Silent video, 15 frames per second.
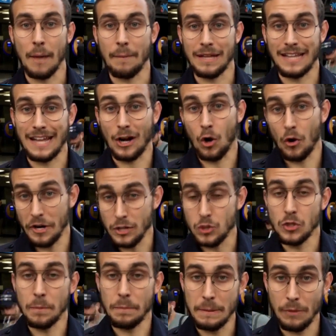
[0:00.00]
But
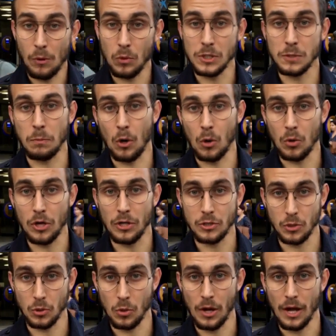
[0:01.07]
according to the people we spoke
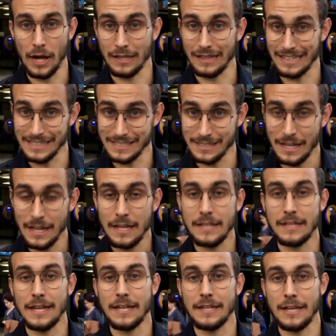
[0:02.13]
to, at least
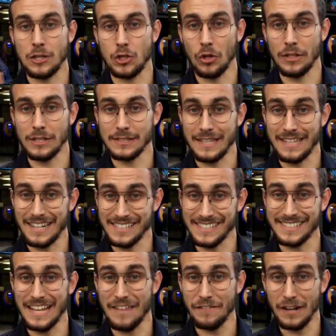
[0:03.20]
they told us that there
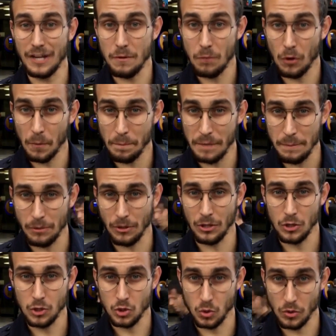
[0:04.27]
is definitely more
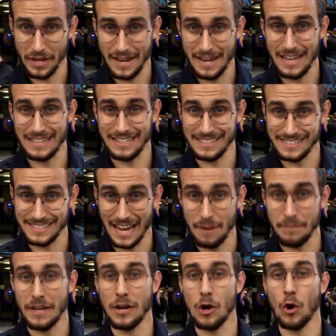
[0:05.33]
people today at this
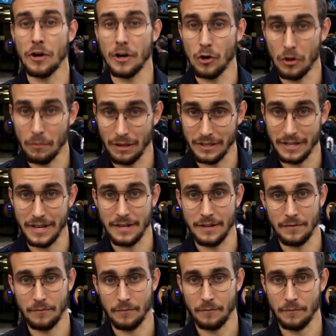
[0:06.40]
time than on a normal day.